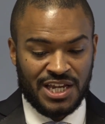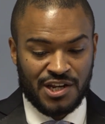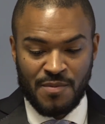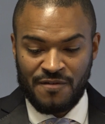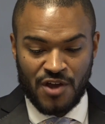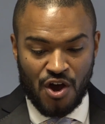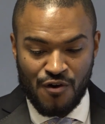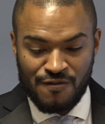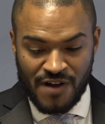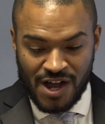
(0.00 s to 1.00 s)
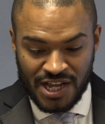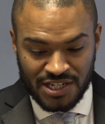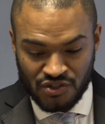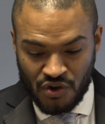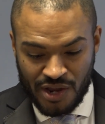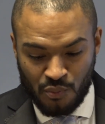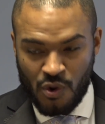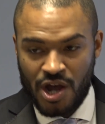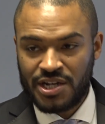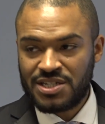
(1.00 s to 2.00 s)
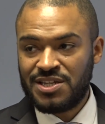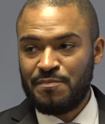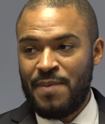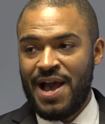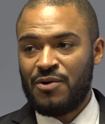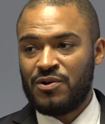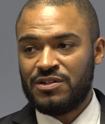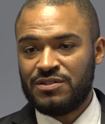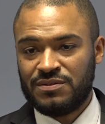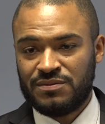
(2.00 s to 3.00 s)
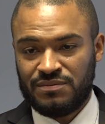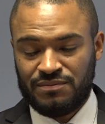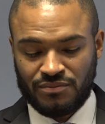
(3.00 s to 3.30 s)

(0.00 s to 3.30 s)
And the kingdom of Jehovah is not in word, it's in power.